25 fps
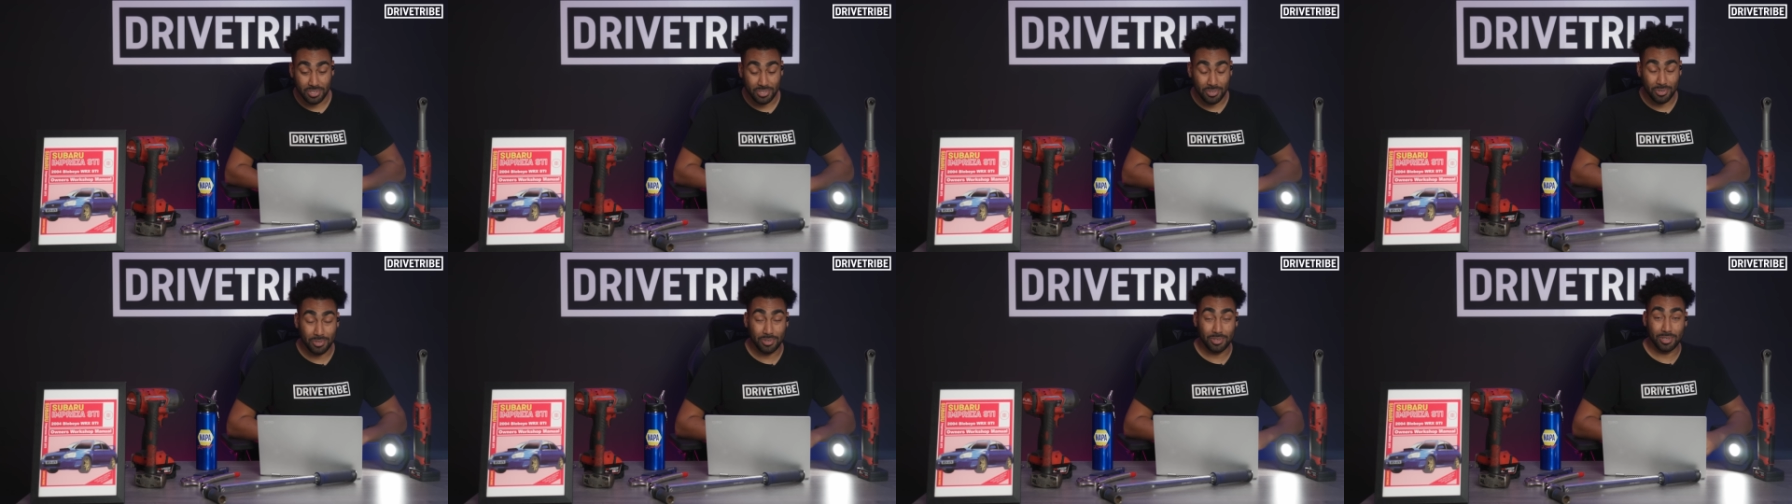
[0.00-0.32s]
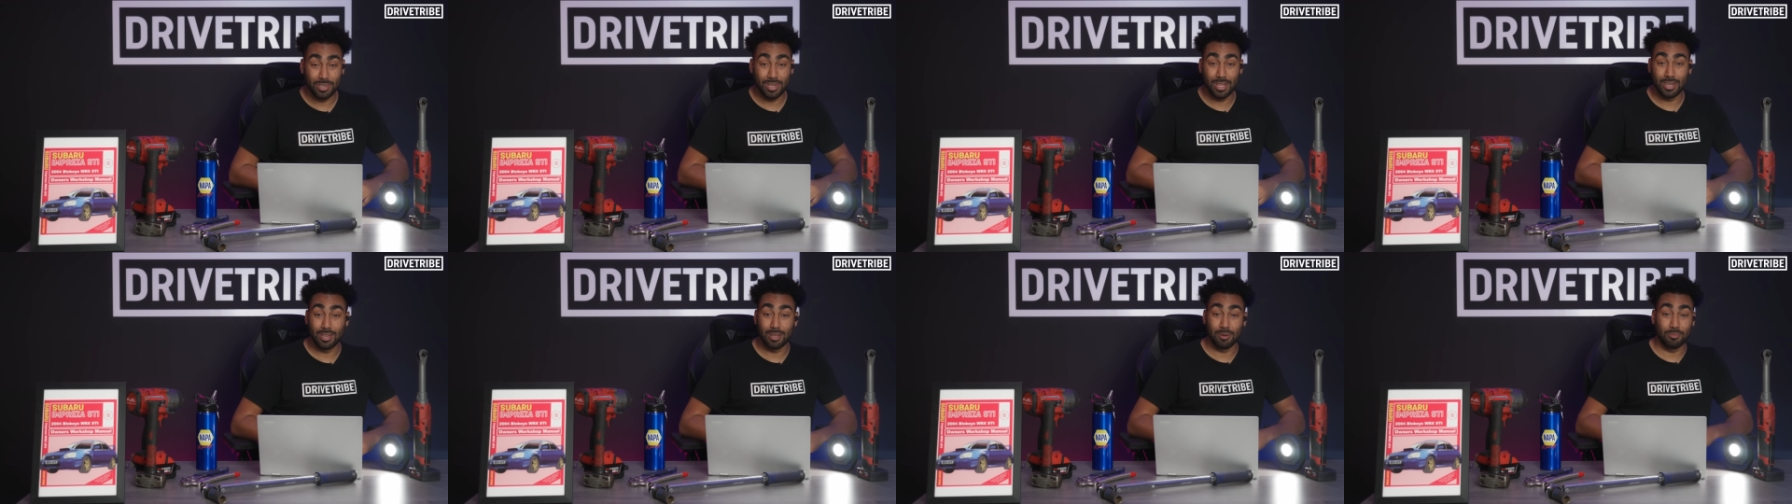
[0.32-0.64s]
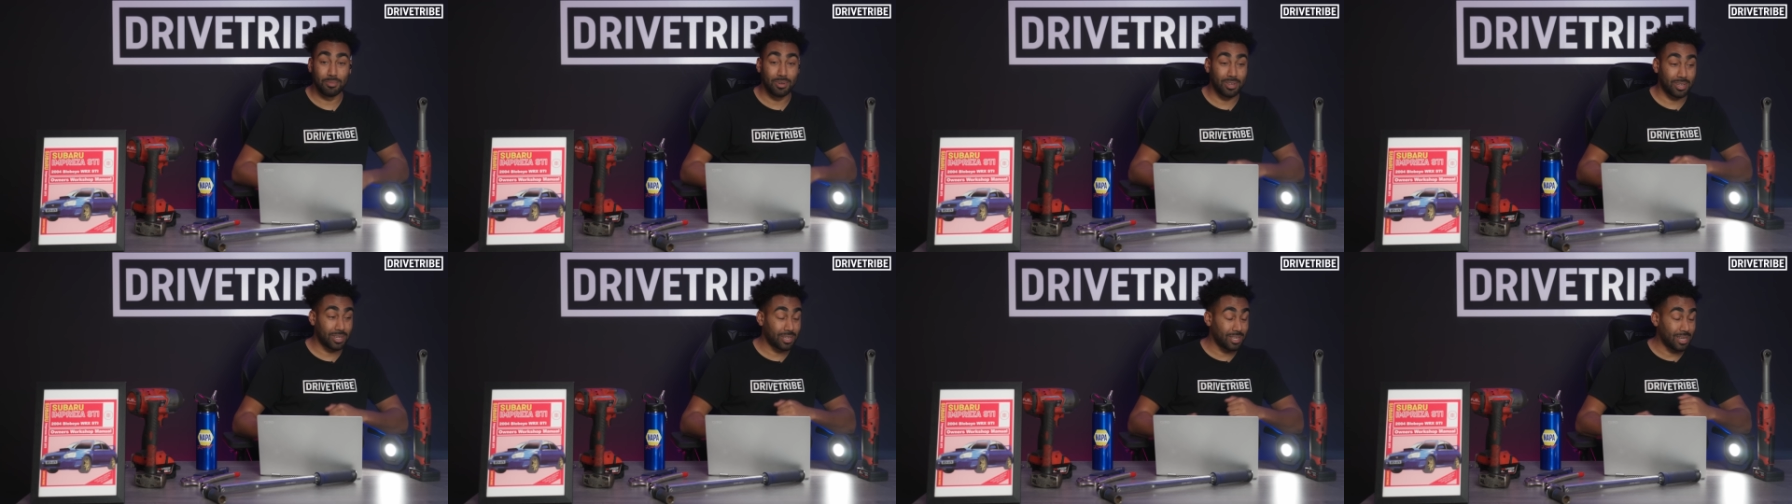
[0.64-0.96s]
You could end up
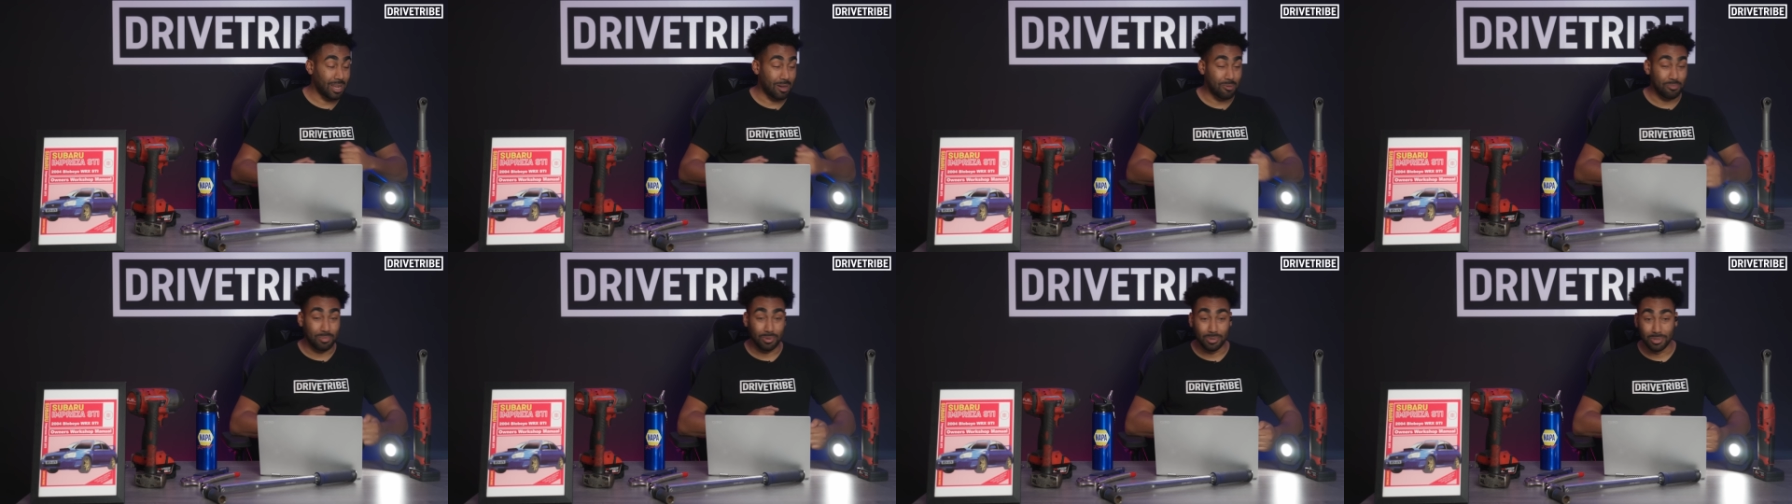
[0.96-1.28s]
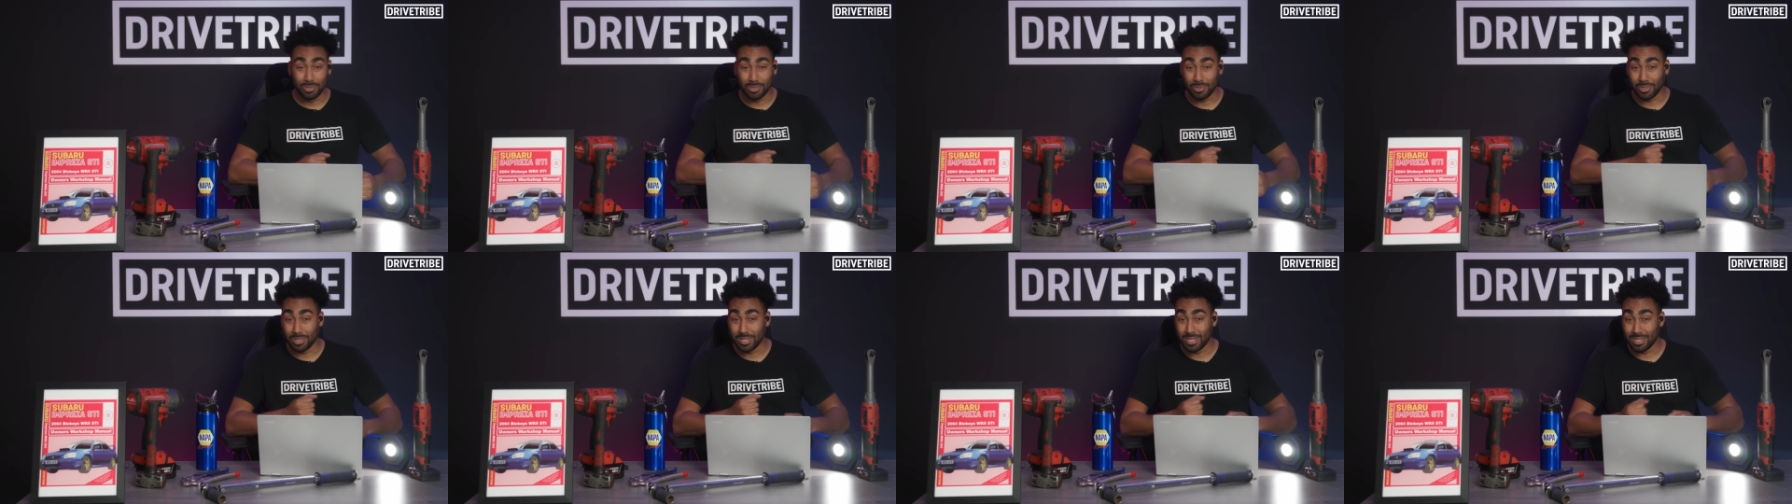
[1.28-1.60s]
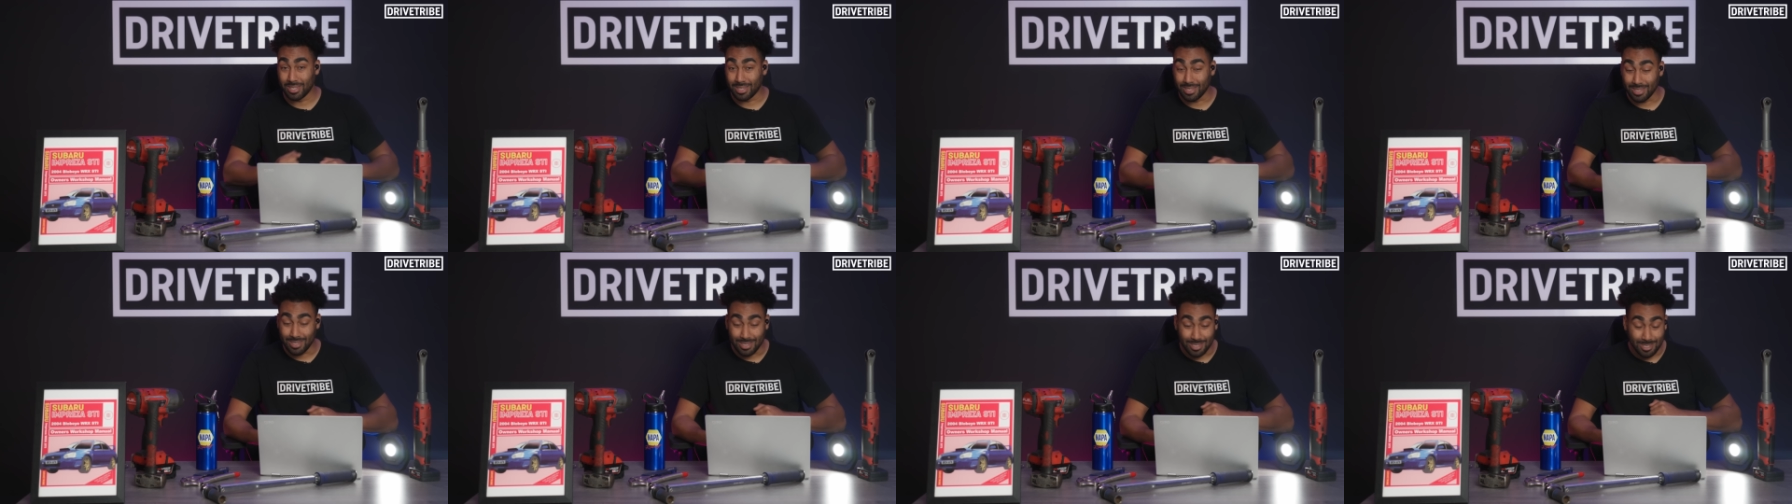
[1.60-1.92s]
looking at ball
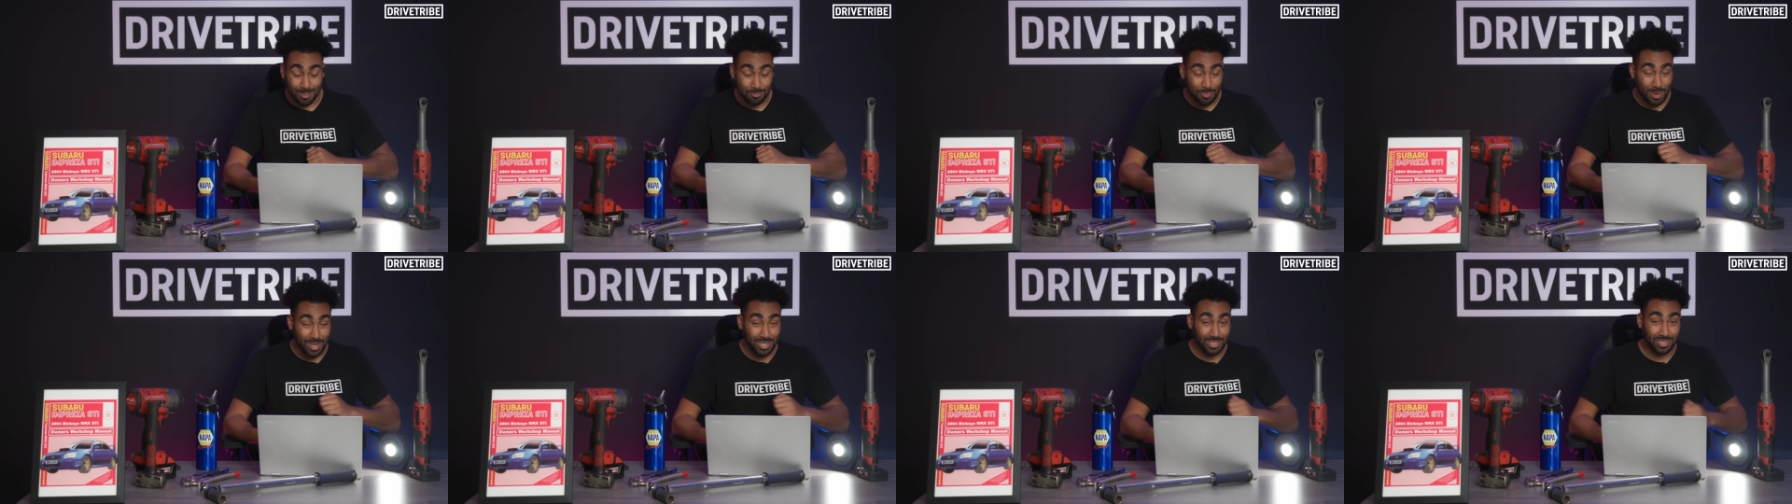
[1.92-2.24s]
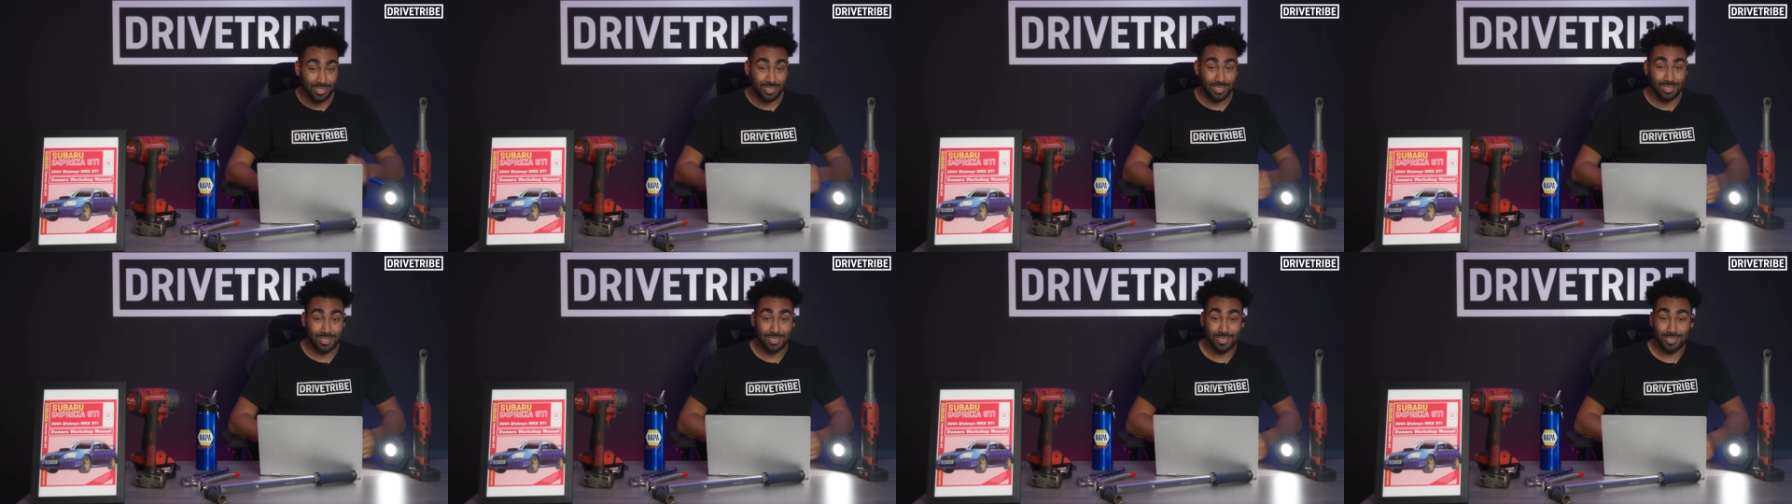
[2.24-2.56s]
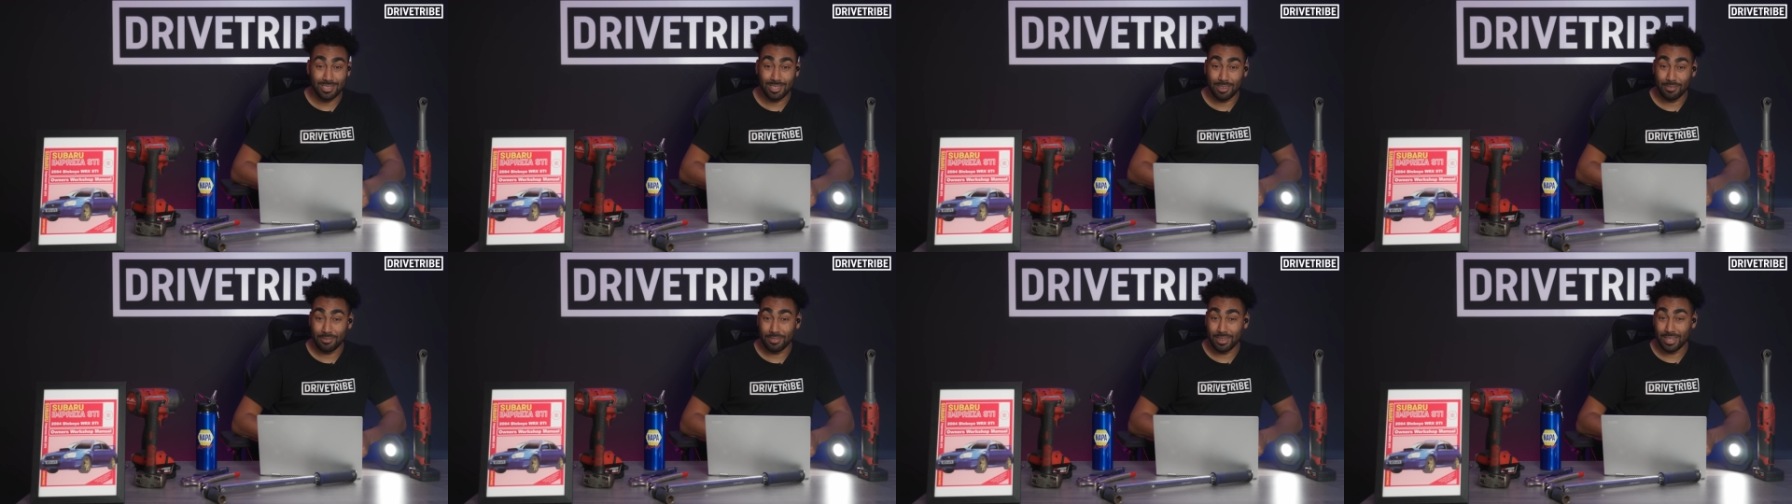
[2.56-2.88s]
joints and suspension and
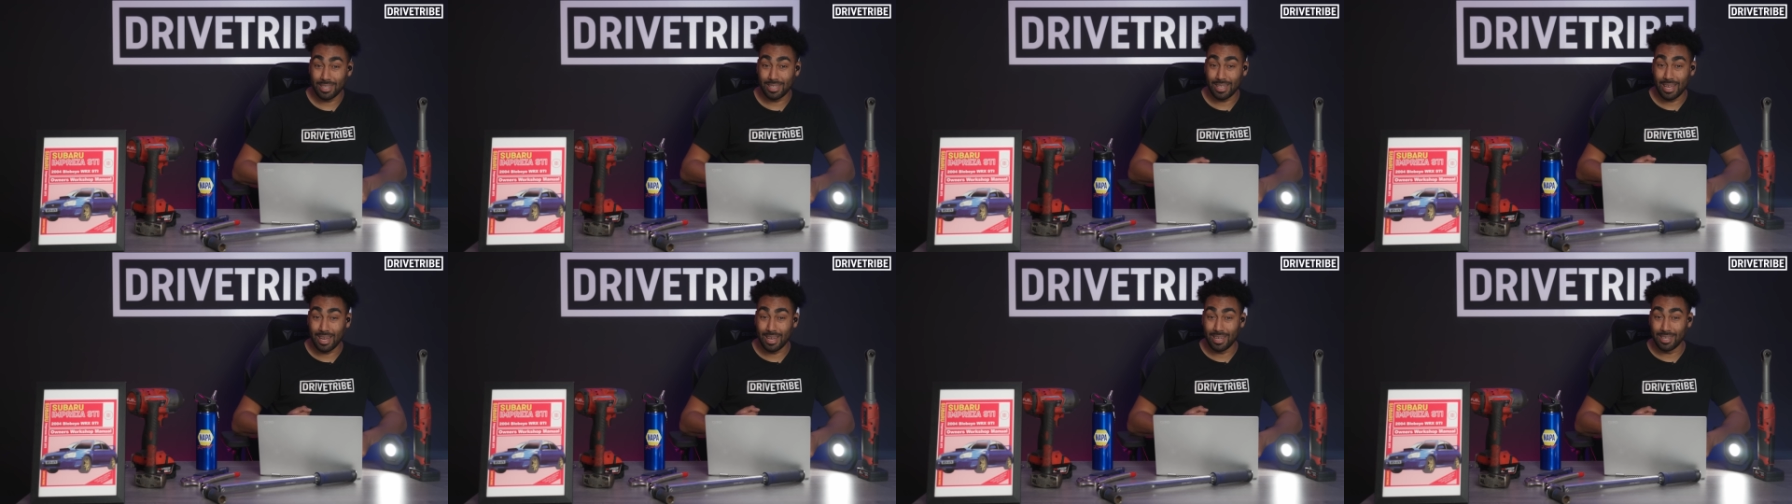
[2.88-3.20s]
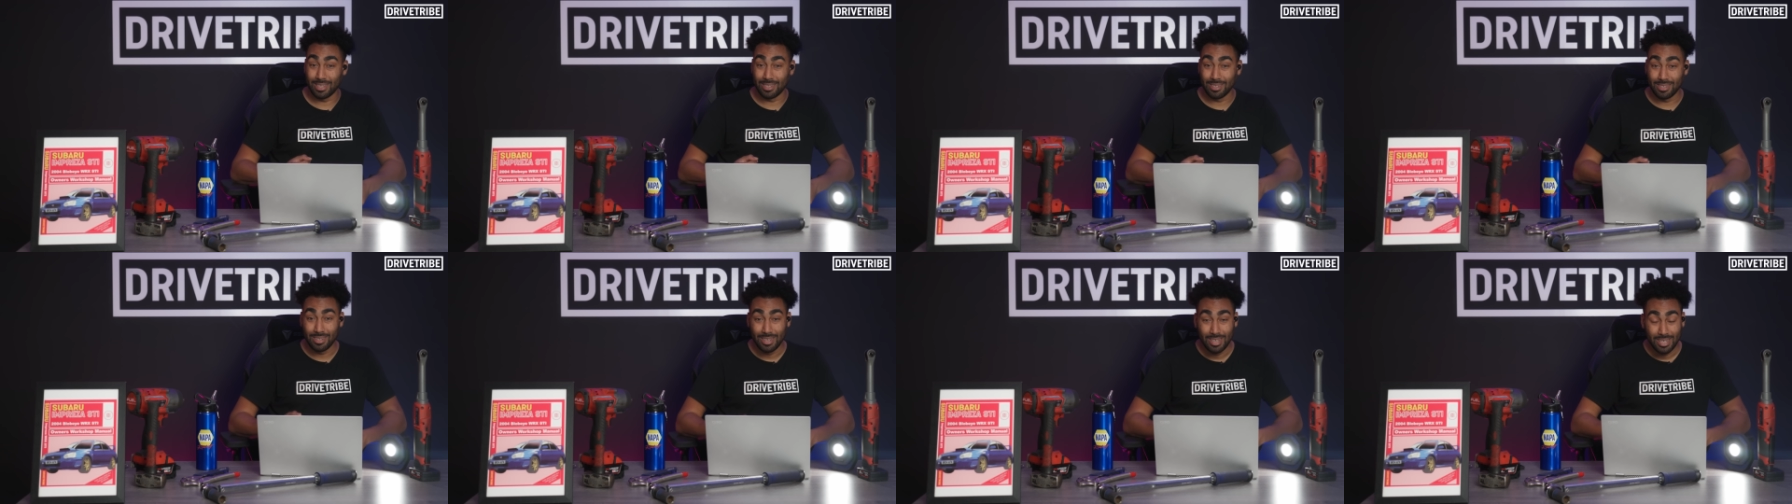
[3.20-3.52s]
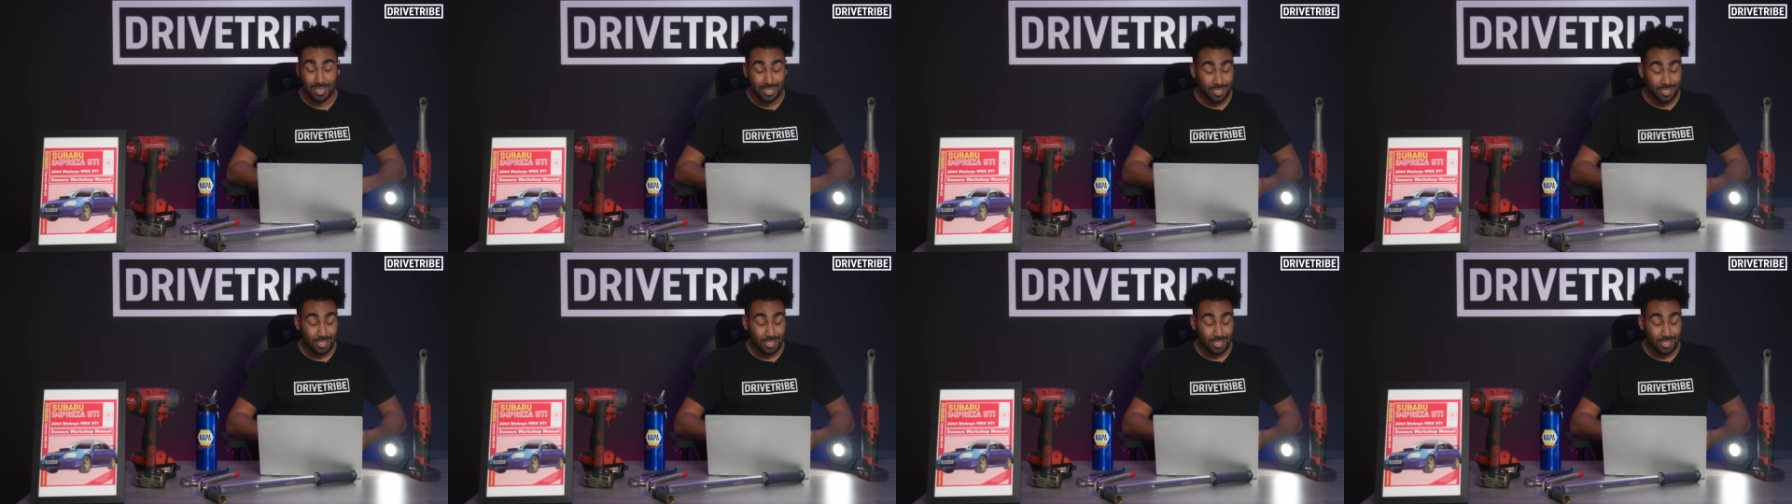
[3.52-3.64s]
stuff like that and